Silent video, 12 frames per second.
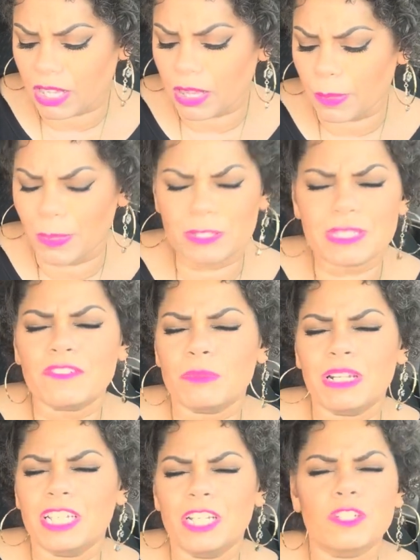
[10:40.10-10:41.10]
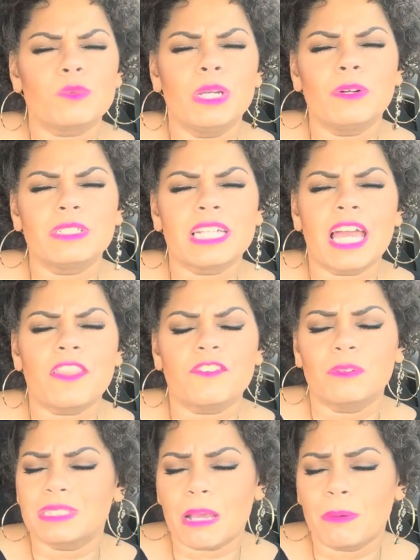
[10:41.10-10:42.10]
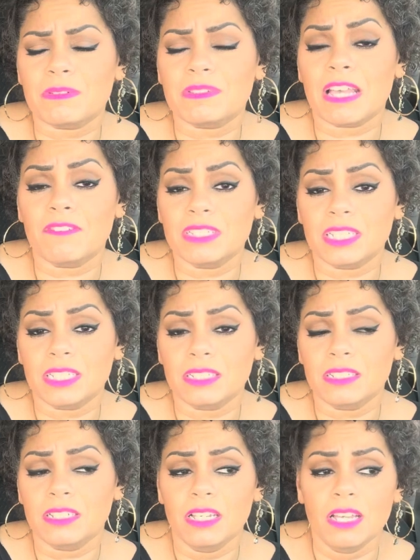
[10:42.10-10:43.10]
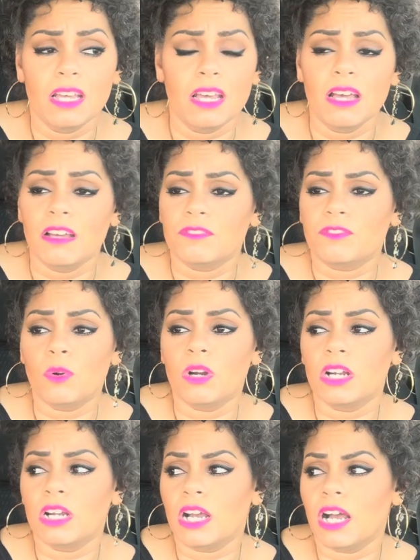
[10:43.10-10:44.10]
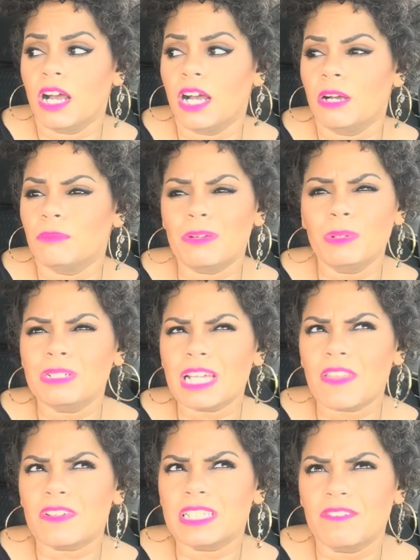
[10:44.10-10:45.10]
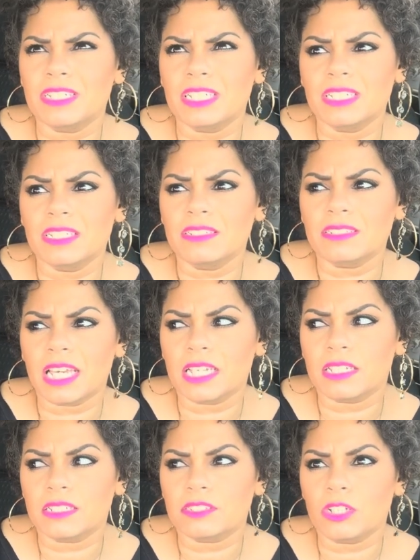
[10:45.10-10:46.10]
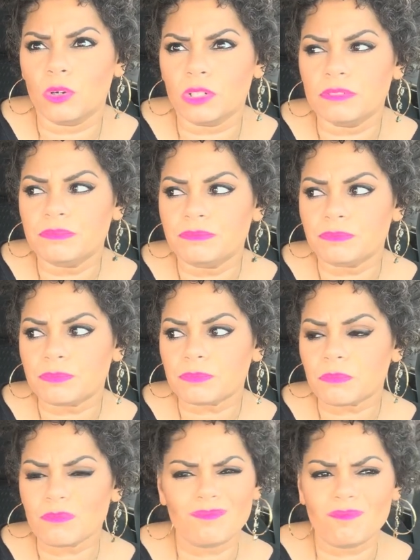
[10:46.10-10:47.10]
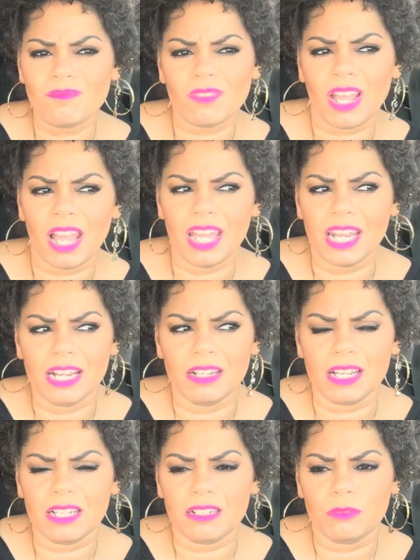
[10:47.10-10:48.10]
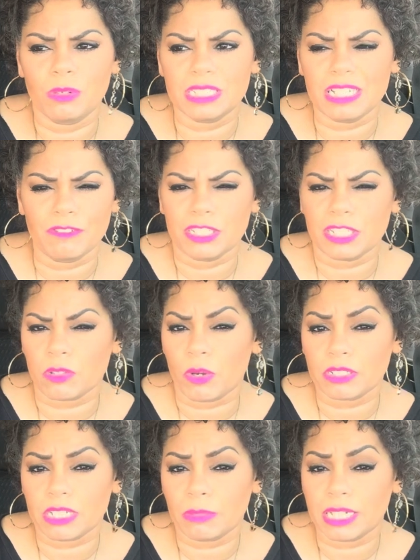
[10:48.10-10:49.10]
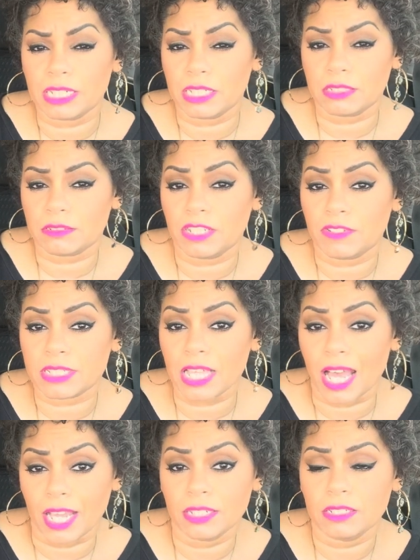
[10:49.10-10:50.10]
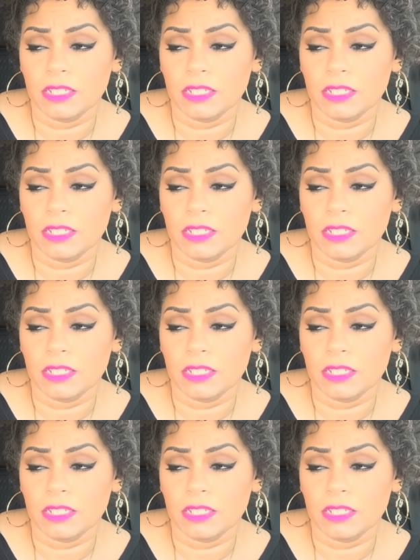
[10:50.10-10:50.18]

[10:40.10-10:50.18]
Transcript: This was after many years. We were together from the time I was 17 and we were together 17 years, like, total. And I was never disloyal to him. I didn't leave his side.